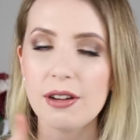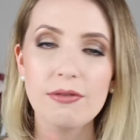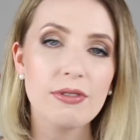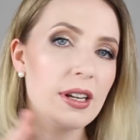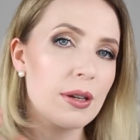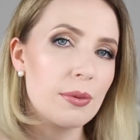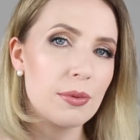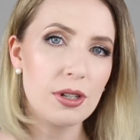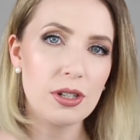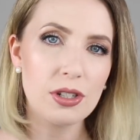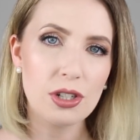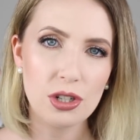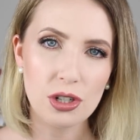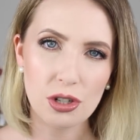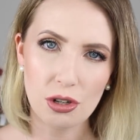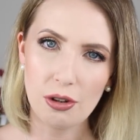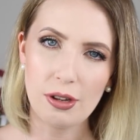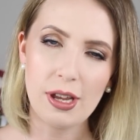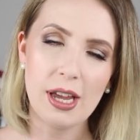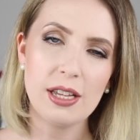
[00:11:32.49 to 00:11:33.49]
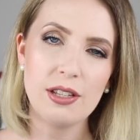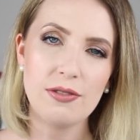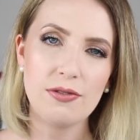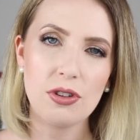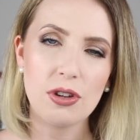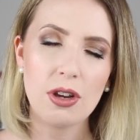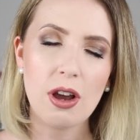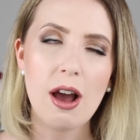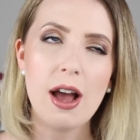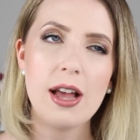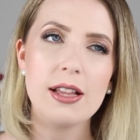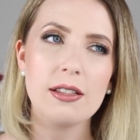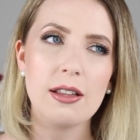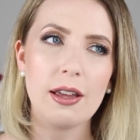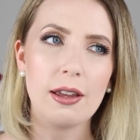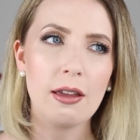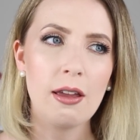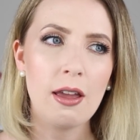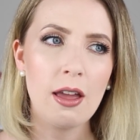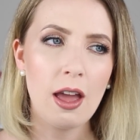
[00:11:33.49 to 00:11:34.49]
I really wanted to showcase for you guys
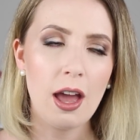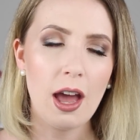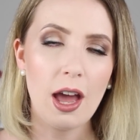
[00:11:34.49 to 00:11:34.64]
like